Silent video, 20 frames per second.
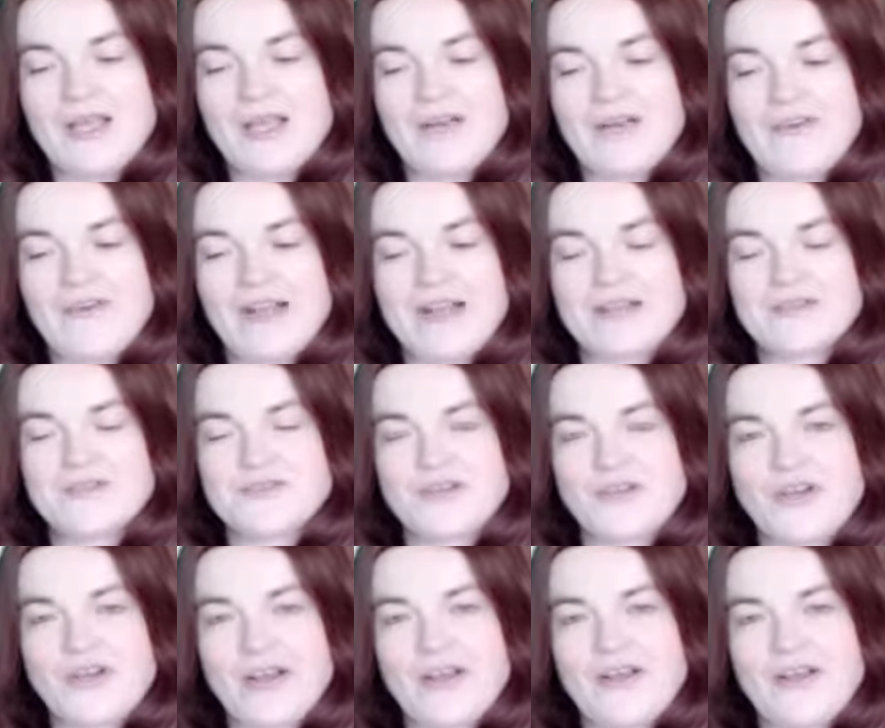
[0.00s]
Right, so
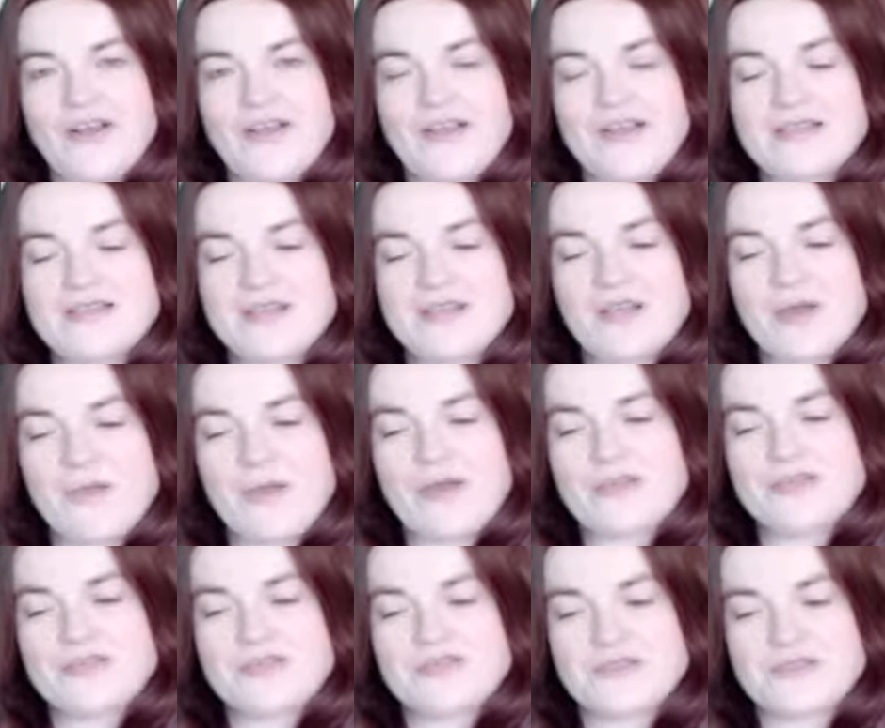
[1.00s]
critical essay
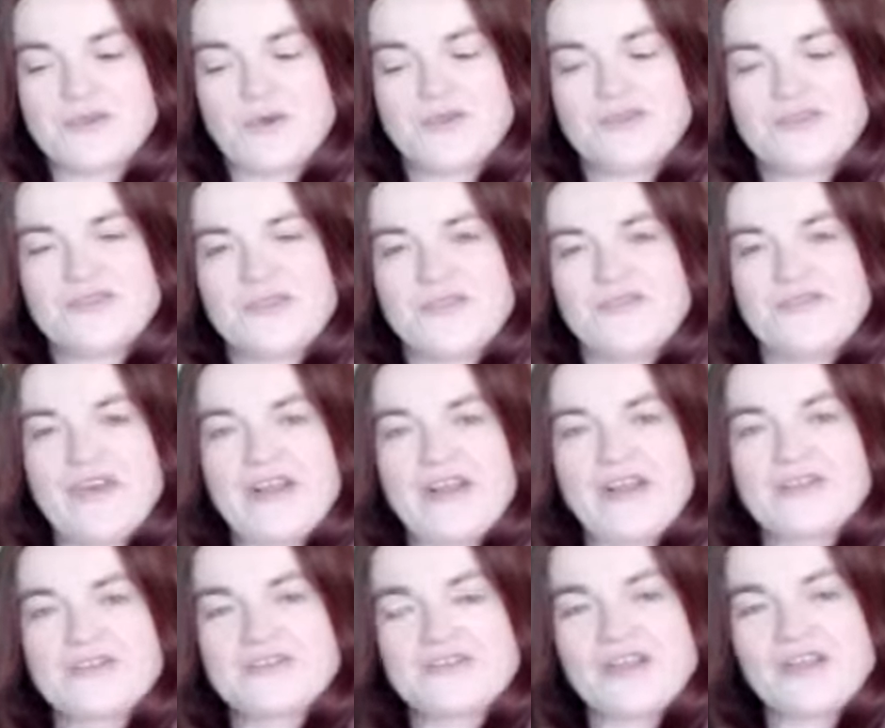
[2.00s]
questions. Once you've
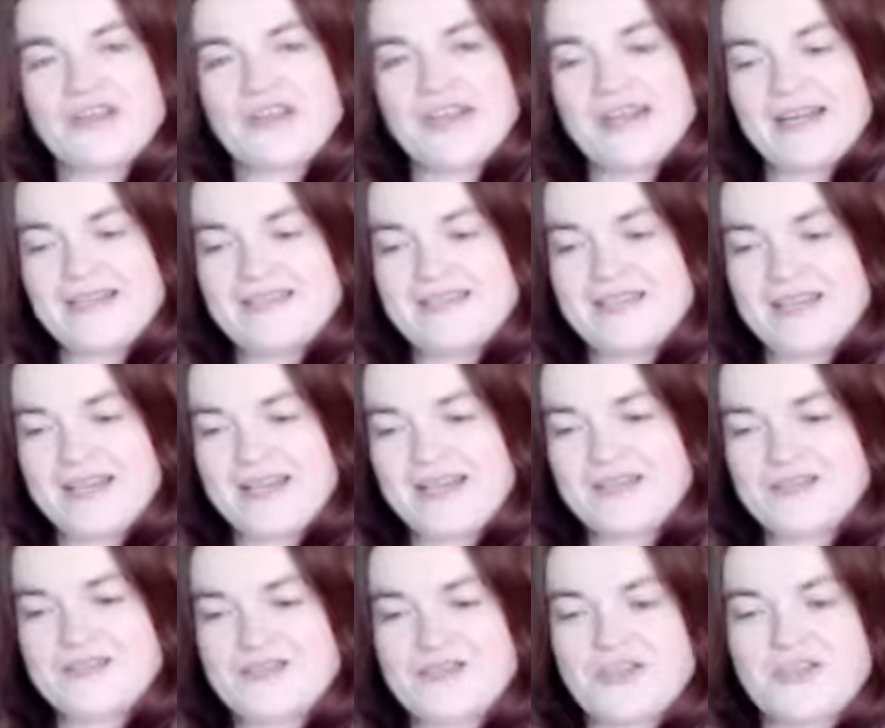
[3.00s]
finished studying a
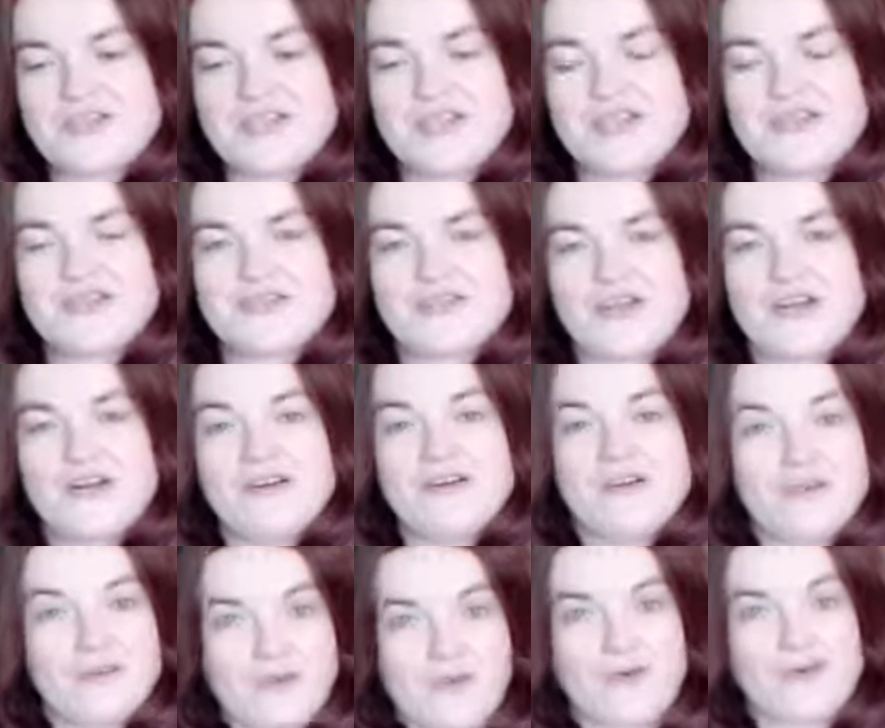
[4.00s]
text, your teacher,
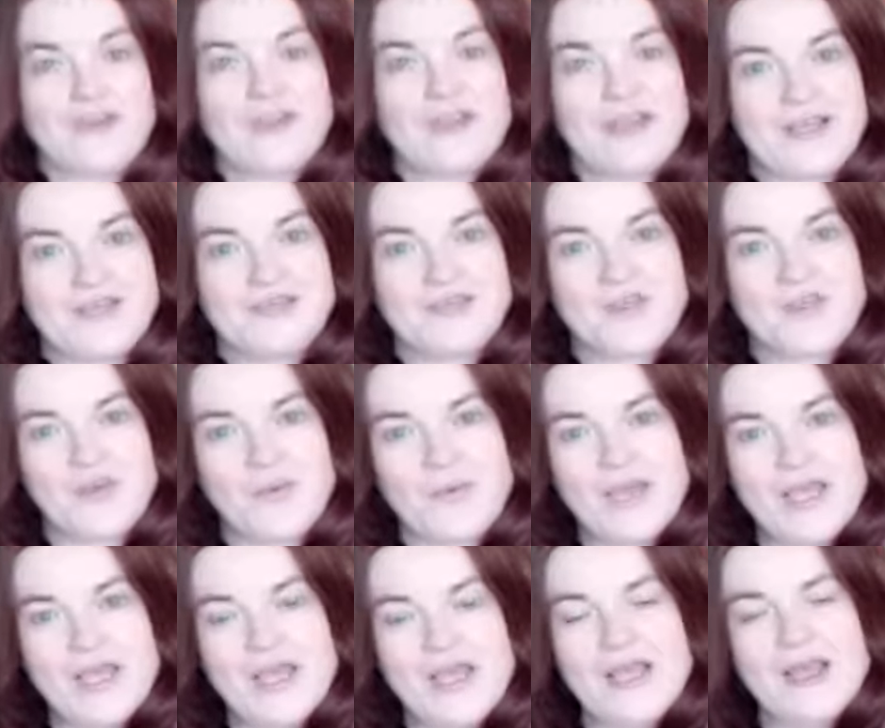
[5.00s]
or the
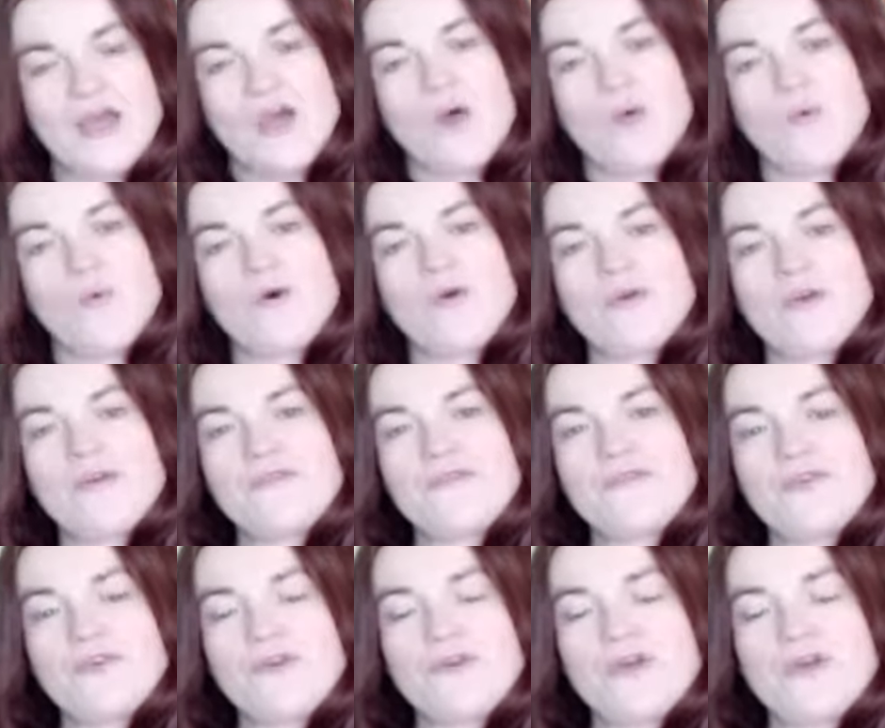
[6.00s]
SQA, will give
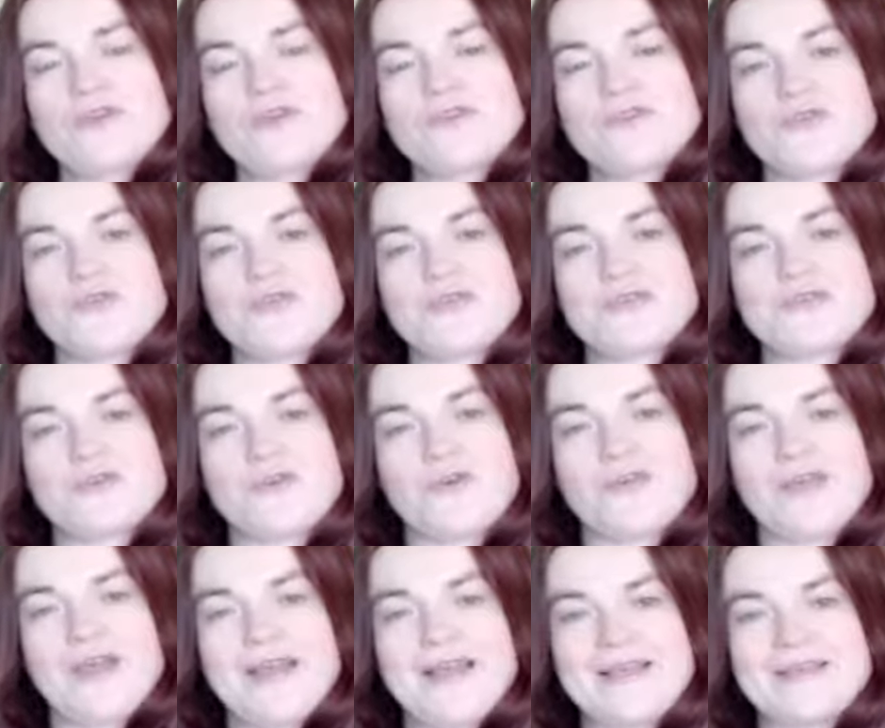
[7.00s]
you a choice of
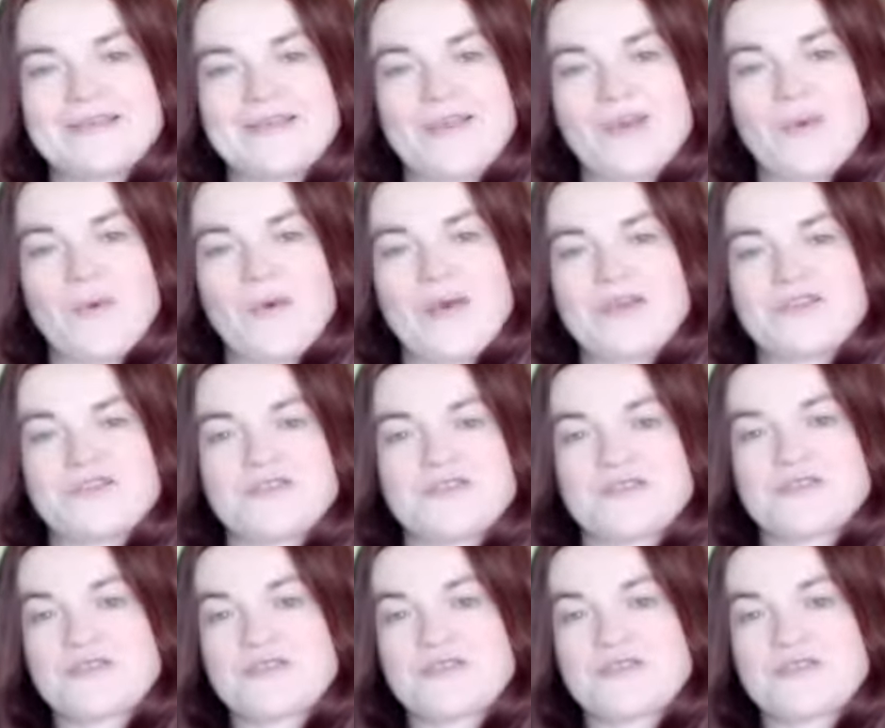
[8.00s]
essay questions.